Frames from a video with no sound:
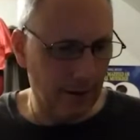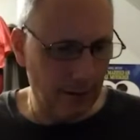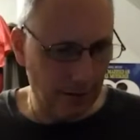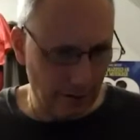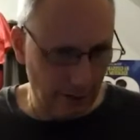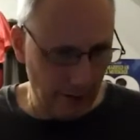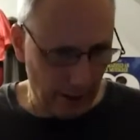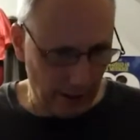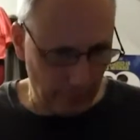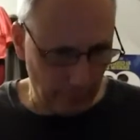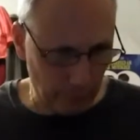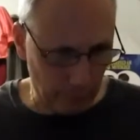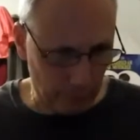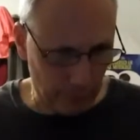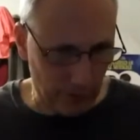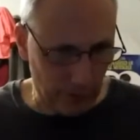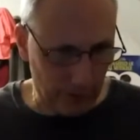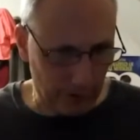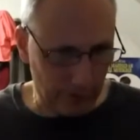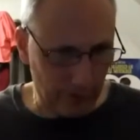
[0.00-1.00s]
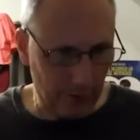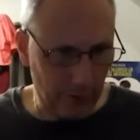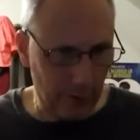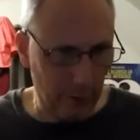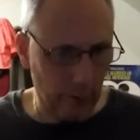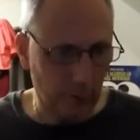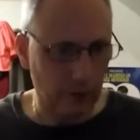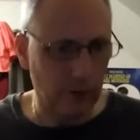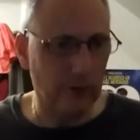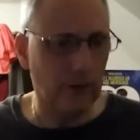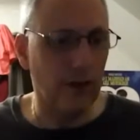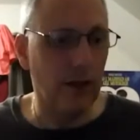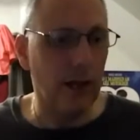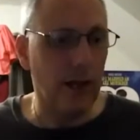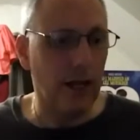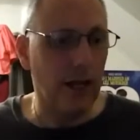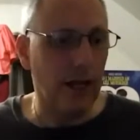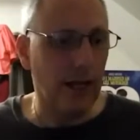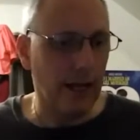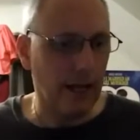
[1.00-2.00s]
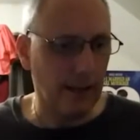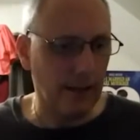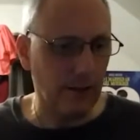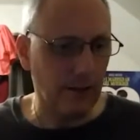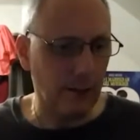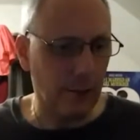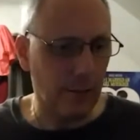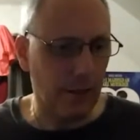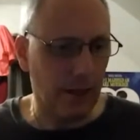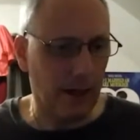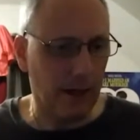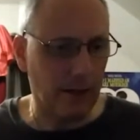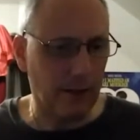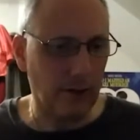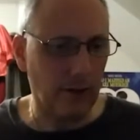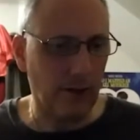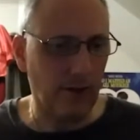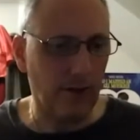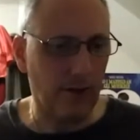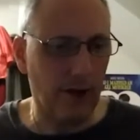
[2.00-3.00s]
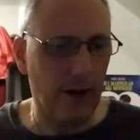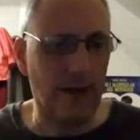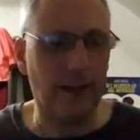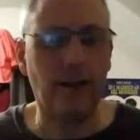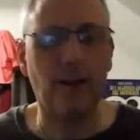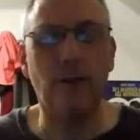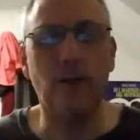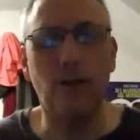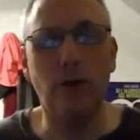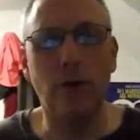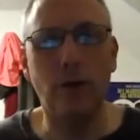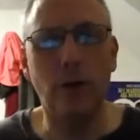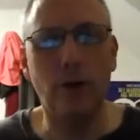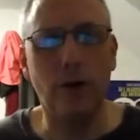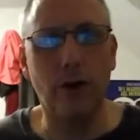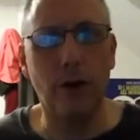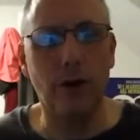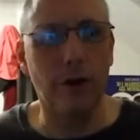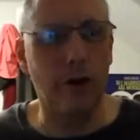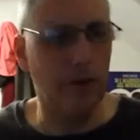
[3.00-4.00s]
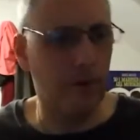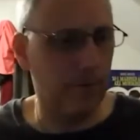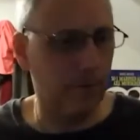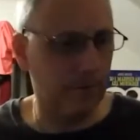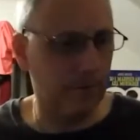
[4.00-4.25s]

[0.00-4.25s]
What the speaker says: James Gregory was Inspector Frank Luger.